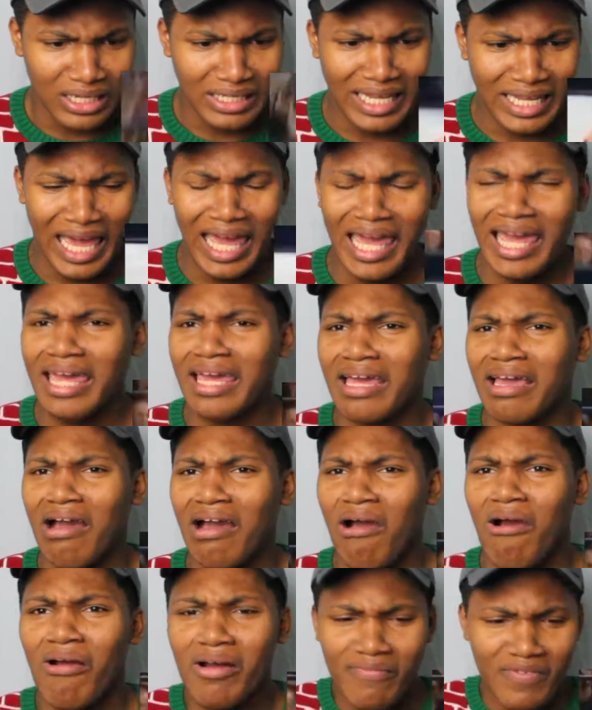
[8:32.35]
Dang,
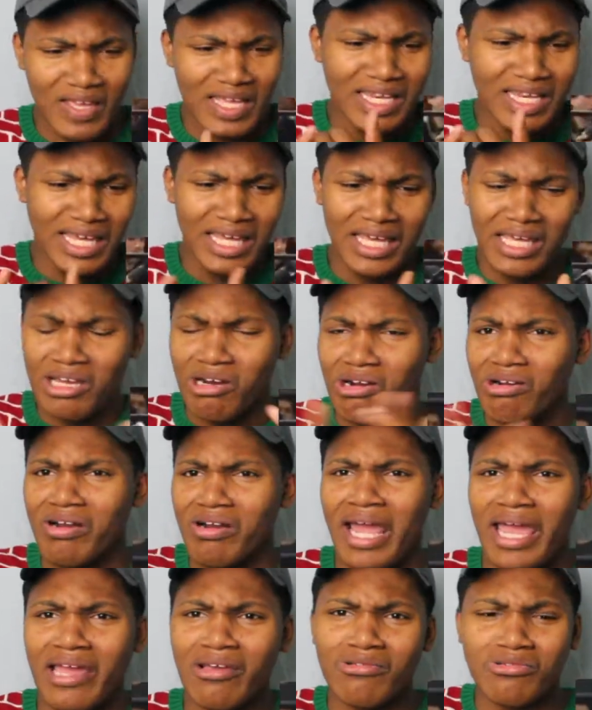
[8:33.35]
RVD,
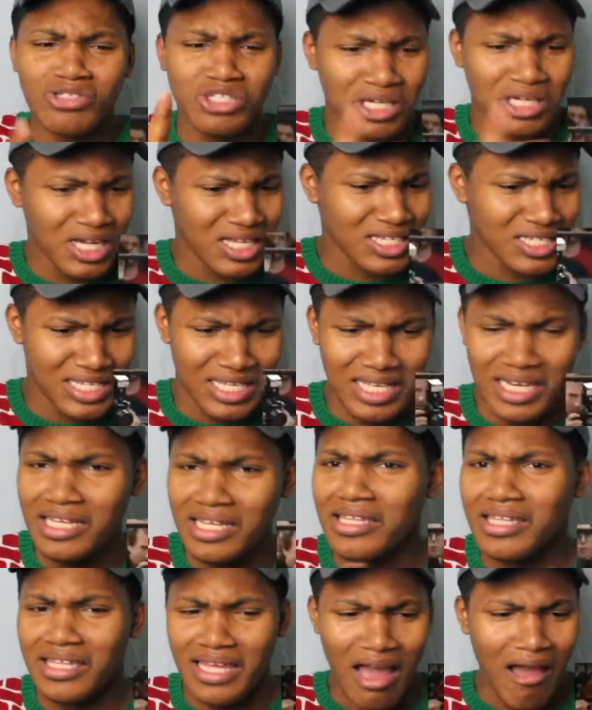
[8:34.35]
Kurt Angle, John
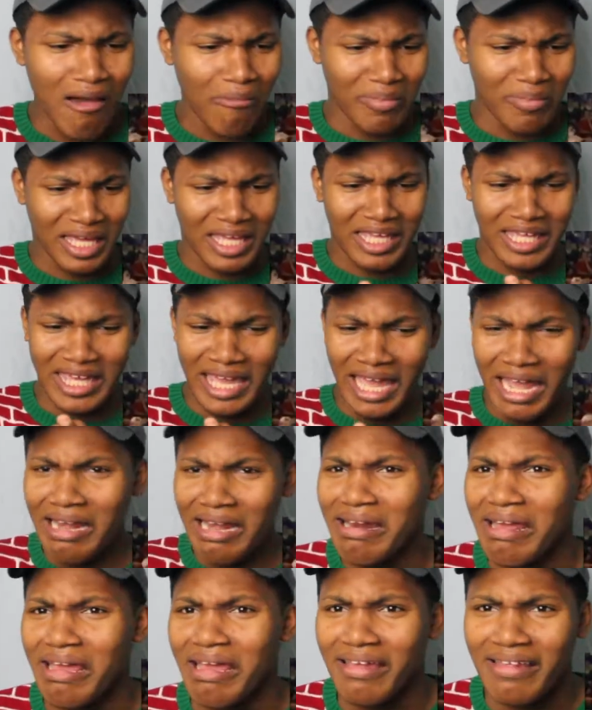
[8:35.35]
Cena, y'all been
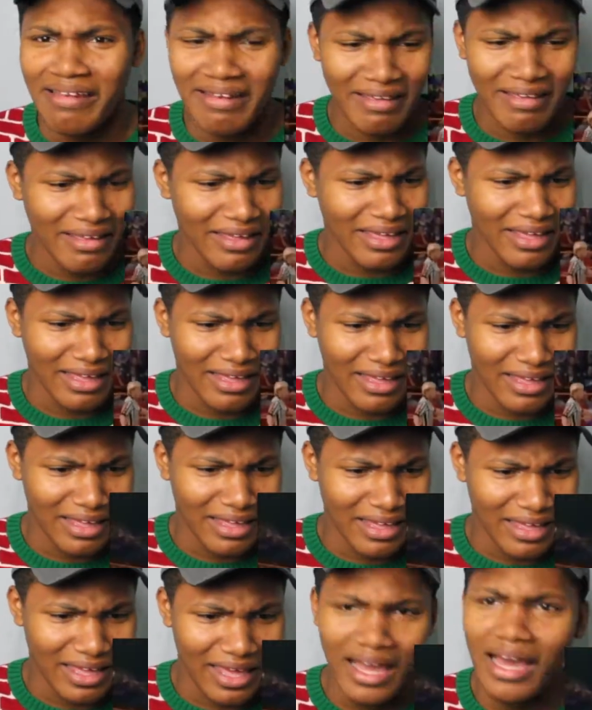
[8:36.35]
getting it.
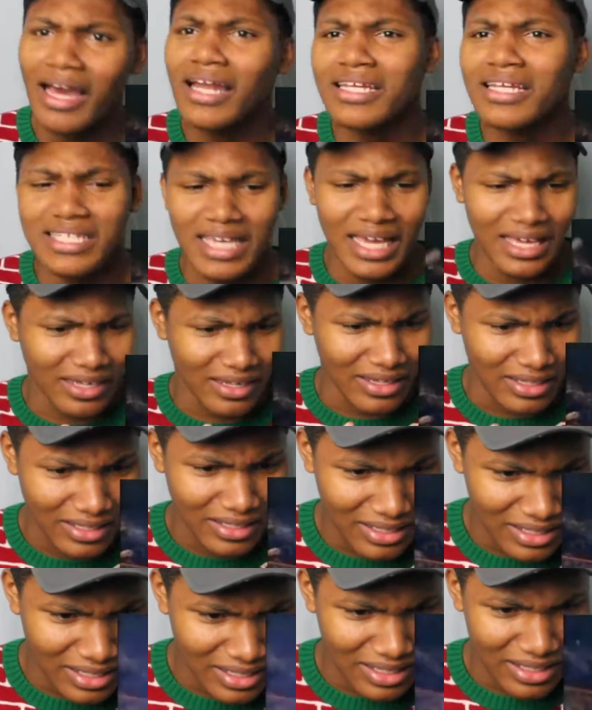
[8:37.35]
And Undertaker.
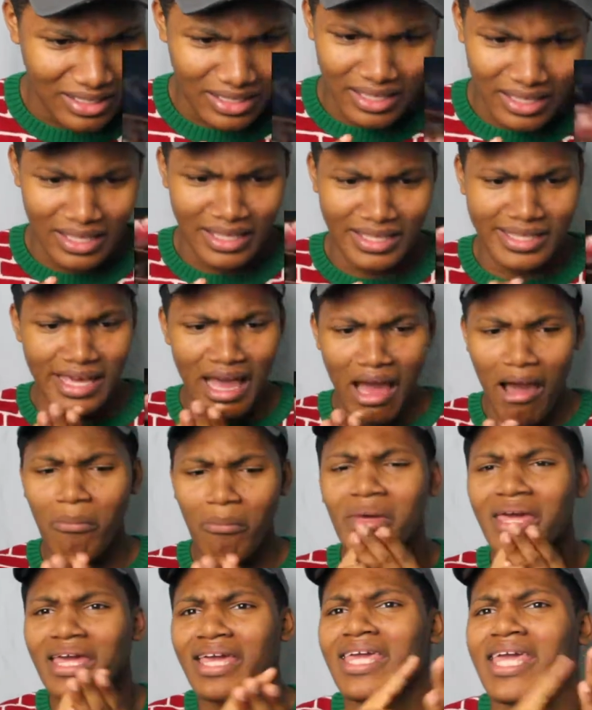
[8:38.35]

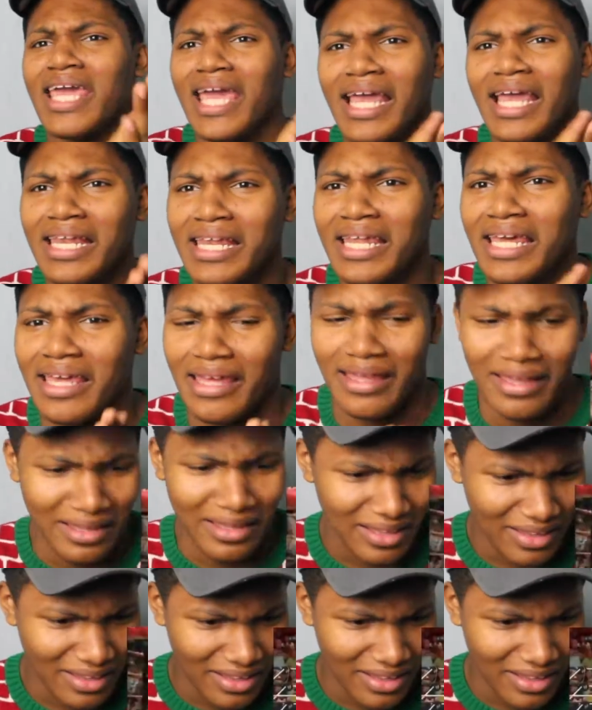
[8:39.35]
Y'all been getting it.